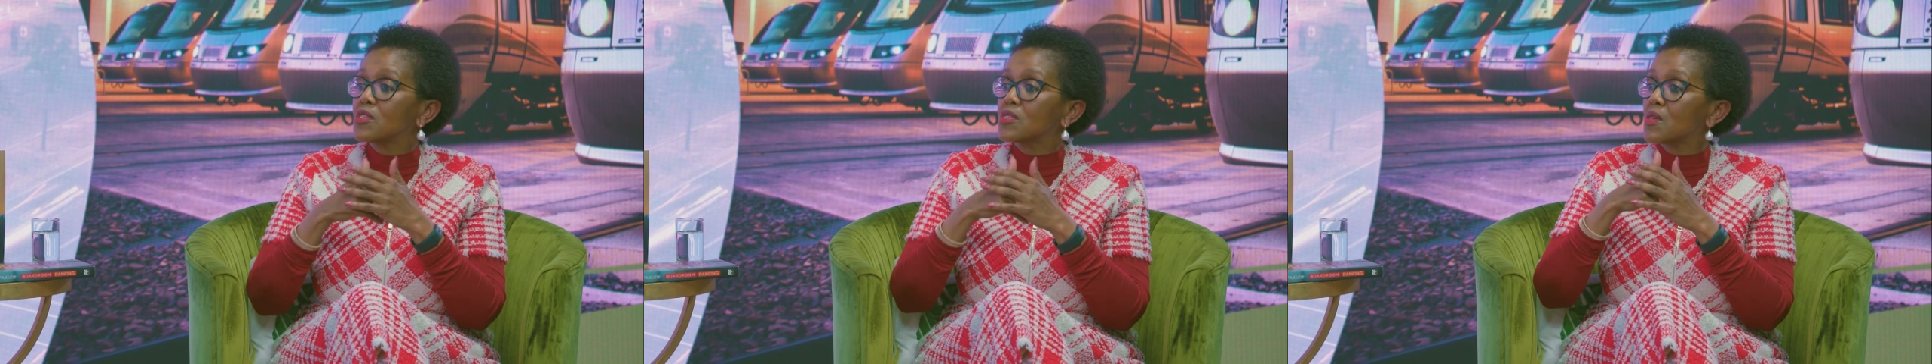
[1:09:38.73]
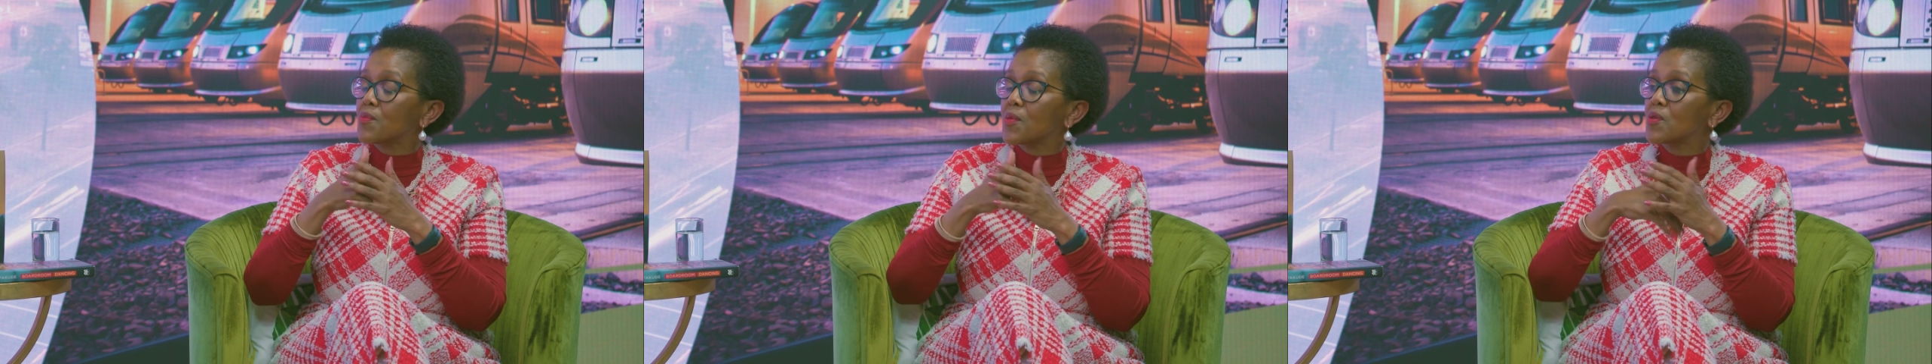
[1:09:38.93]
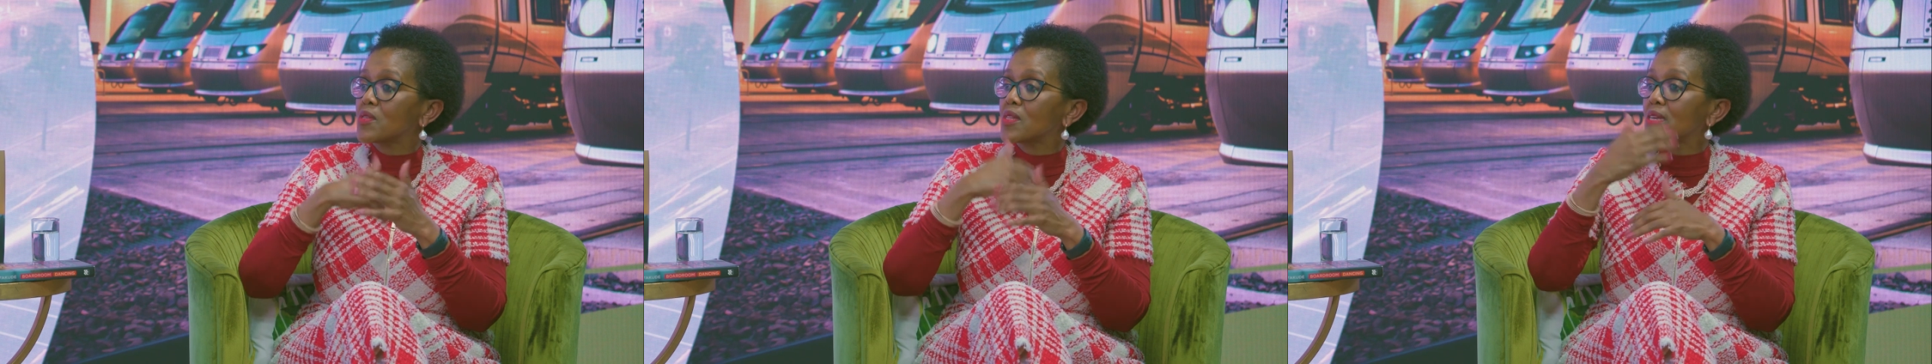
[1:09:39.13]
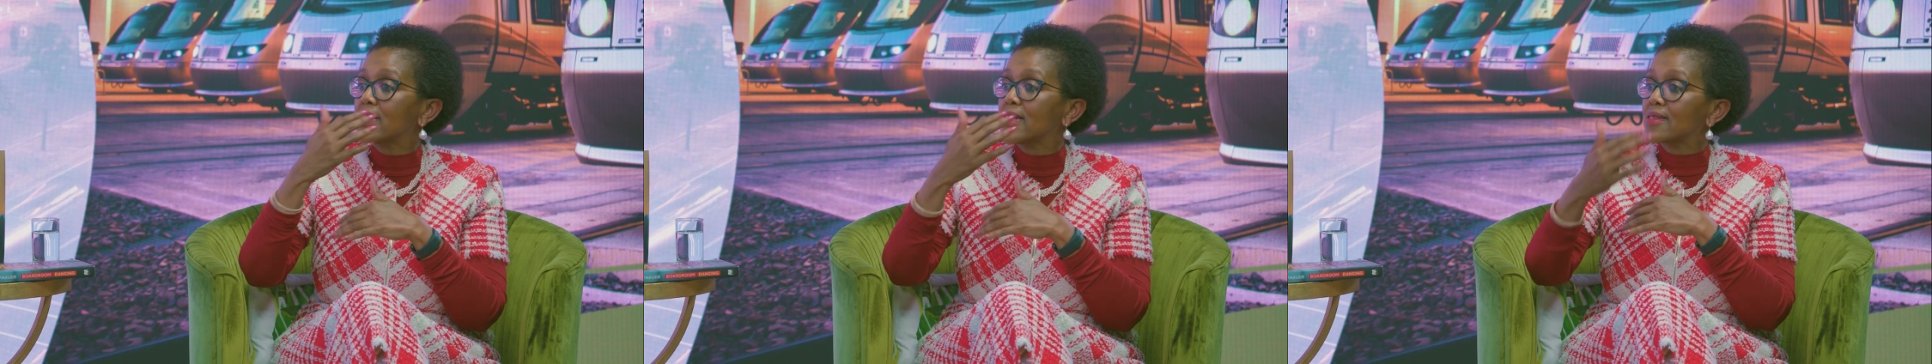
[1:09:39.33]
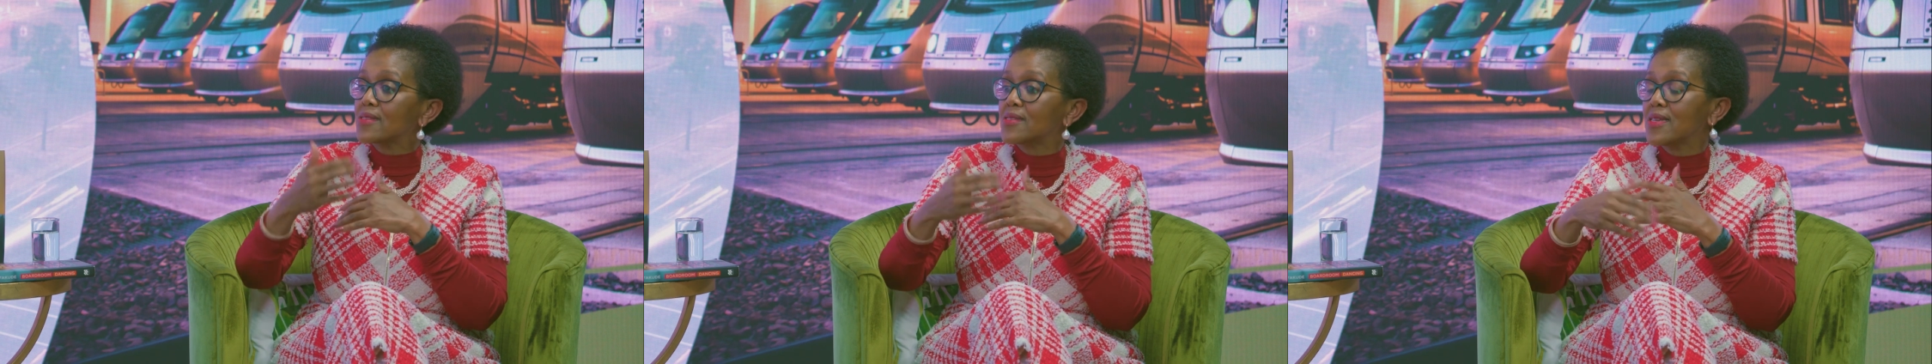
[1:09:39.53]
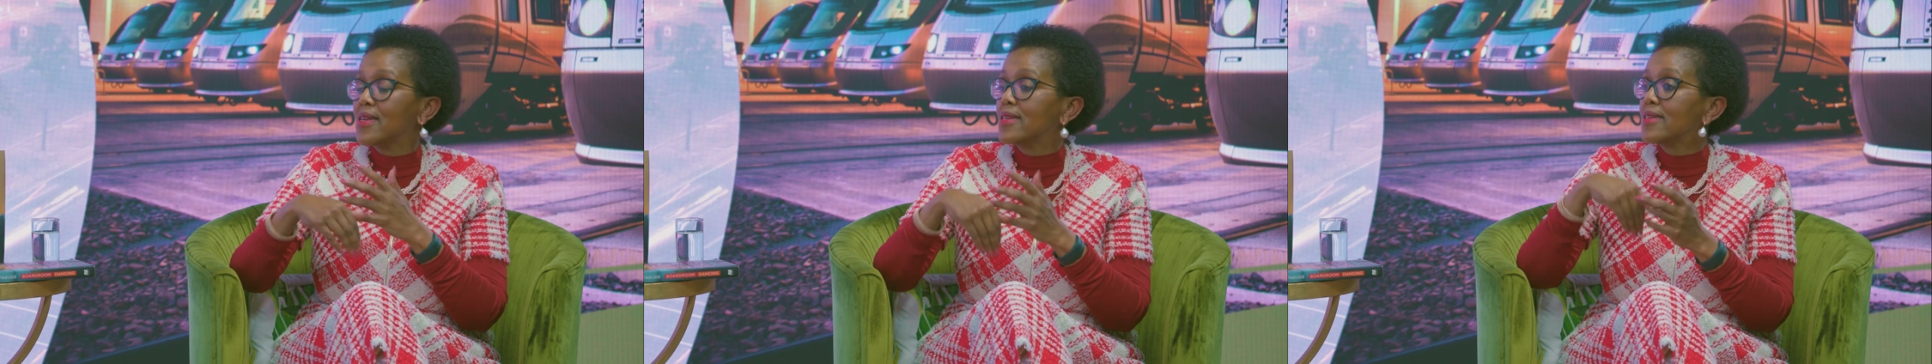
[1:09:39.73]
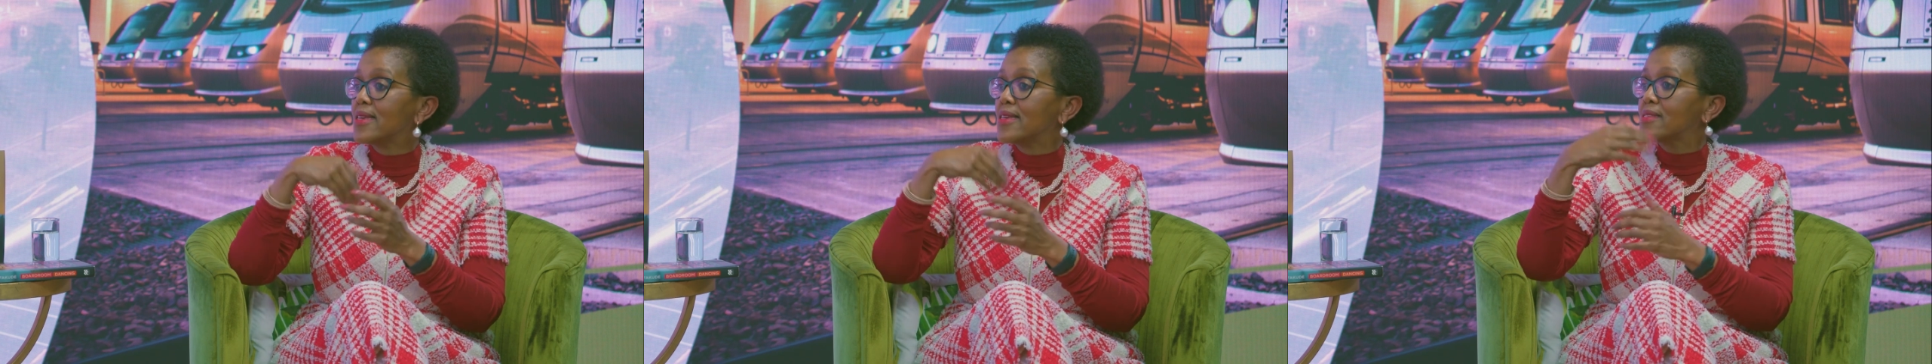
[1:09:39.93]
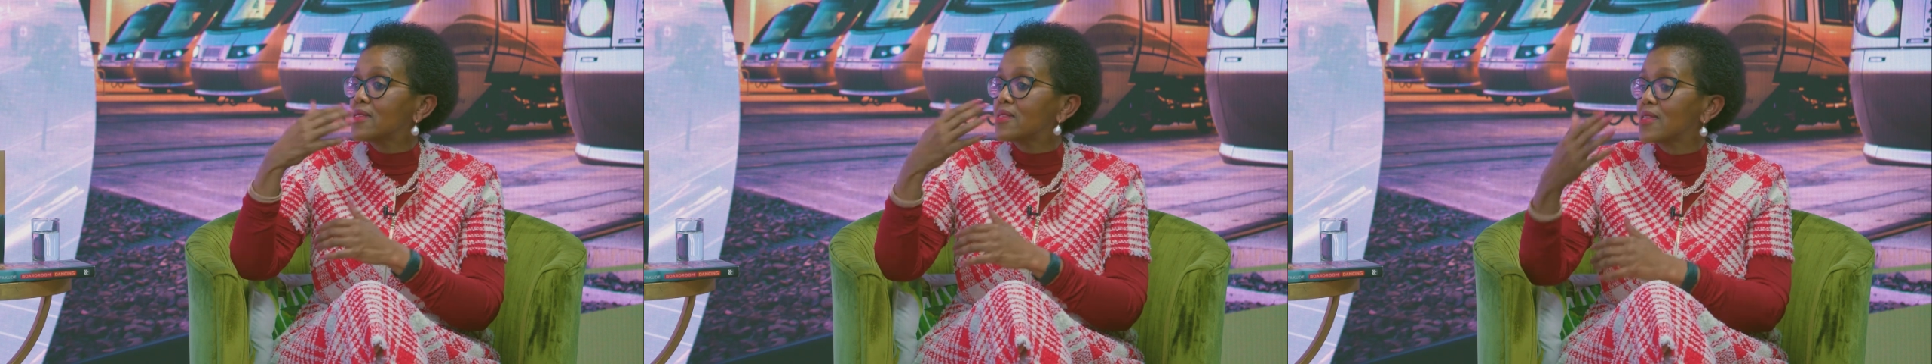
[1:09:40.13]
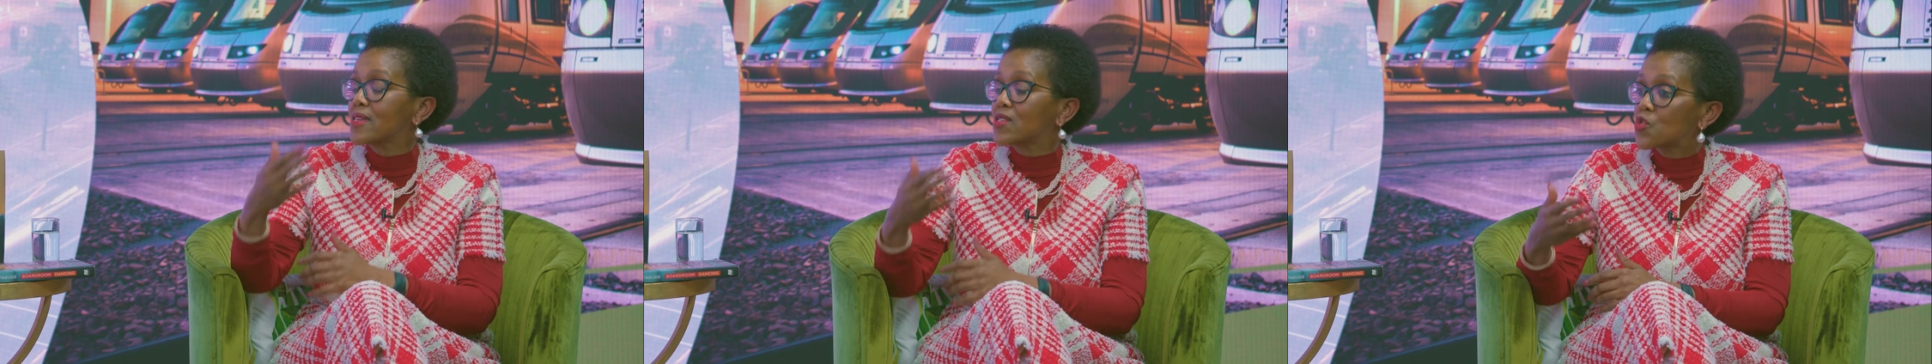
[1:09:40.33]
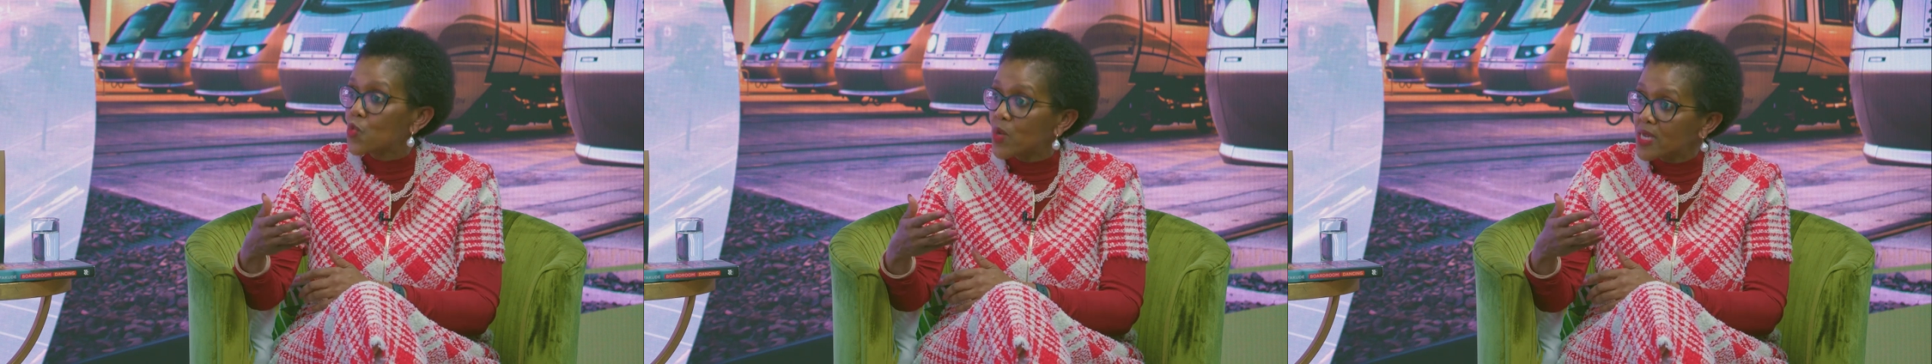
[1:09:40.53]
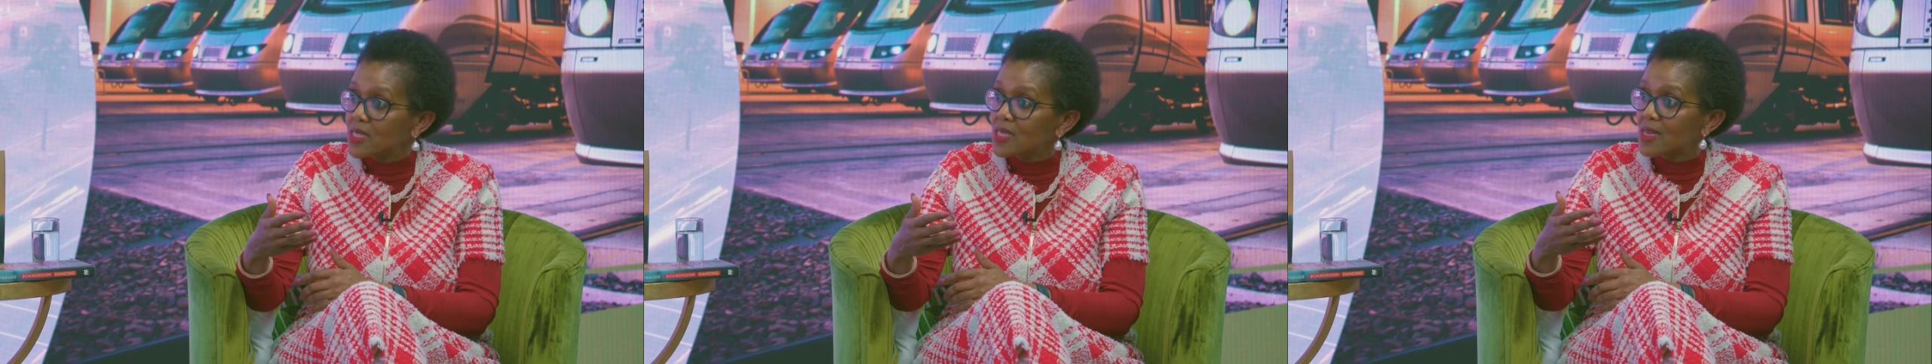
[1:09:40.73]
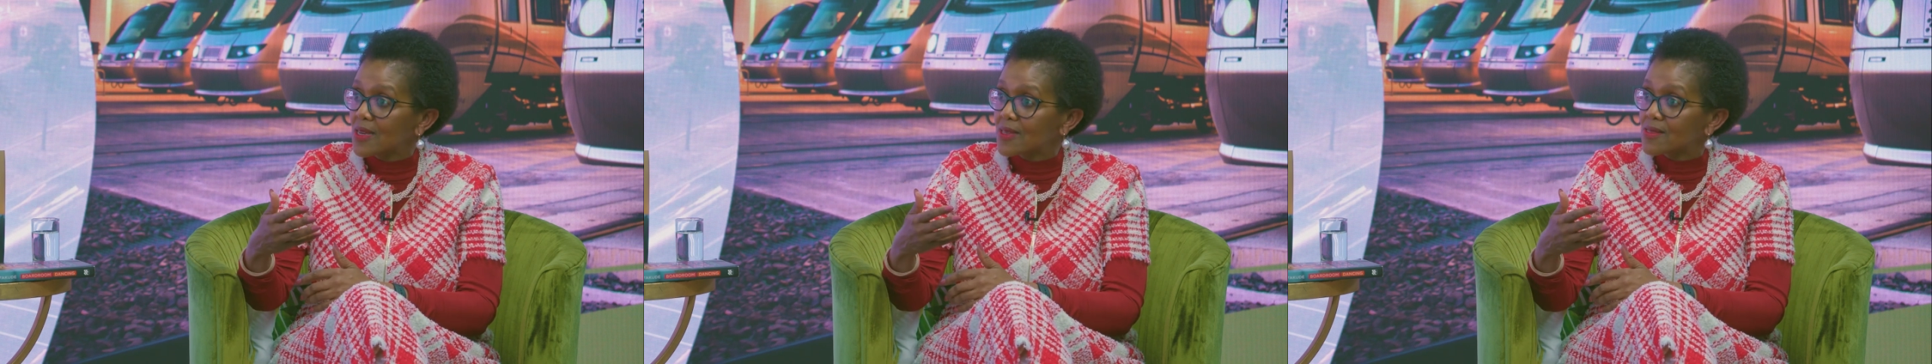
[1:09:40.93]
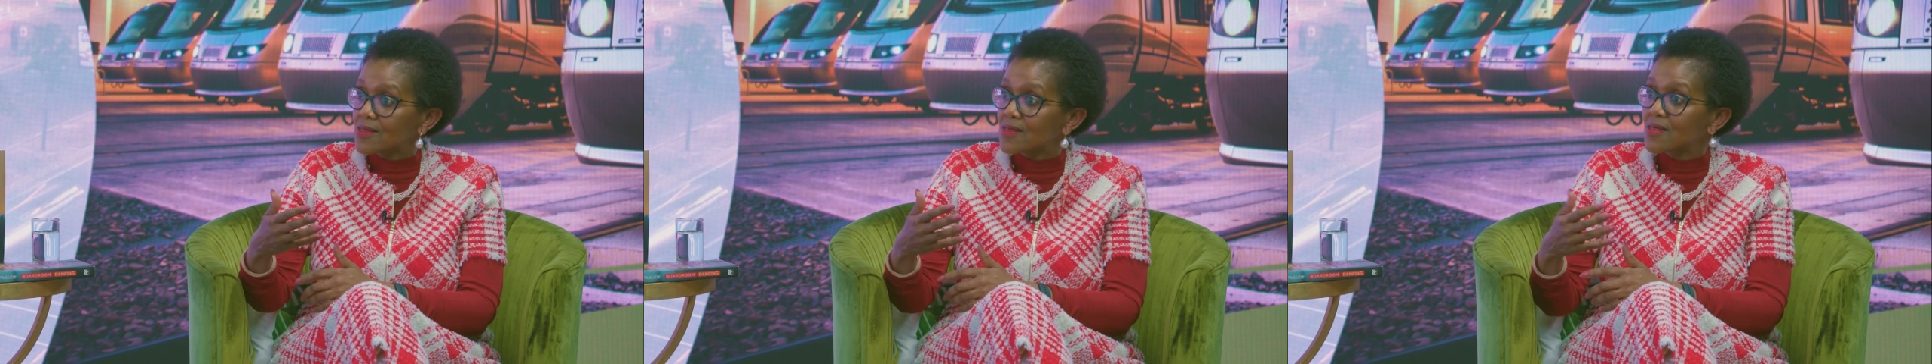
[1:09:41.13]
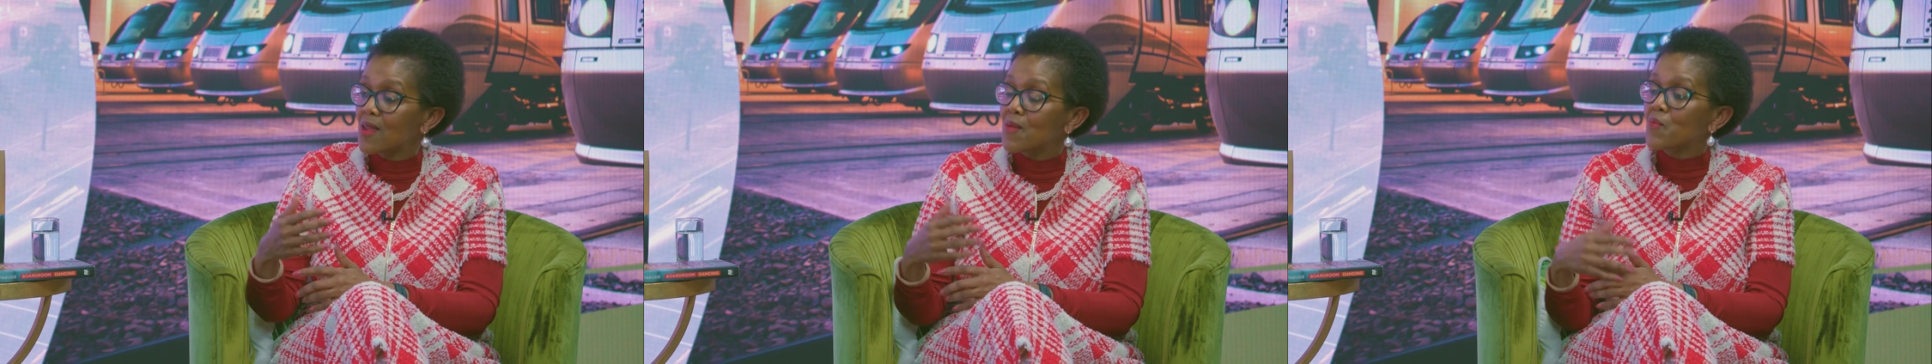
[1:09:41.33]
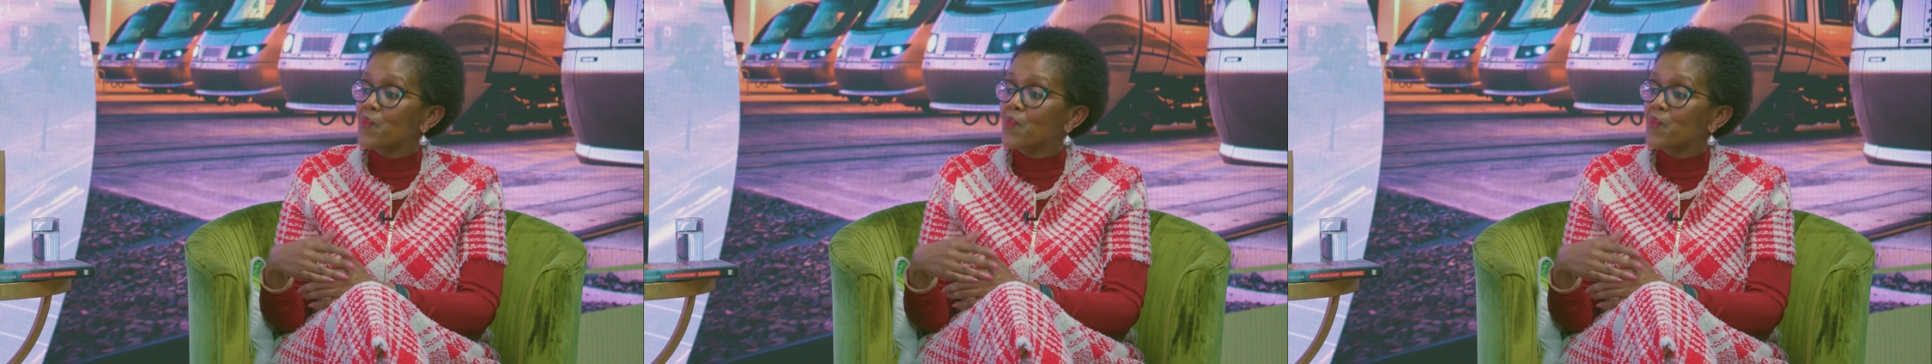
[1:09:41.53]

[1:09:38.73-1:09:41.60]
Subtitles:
it's about the next 10 years, next 20 years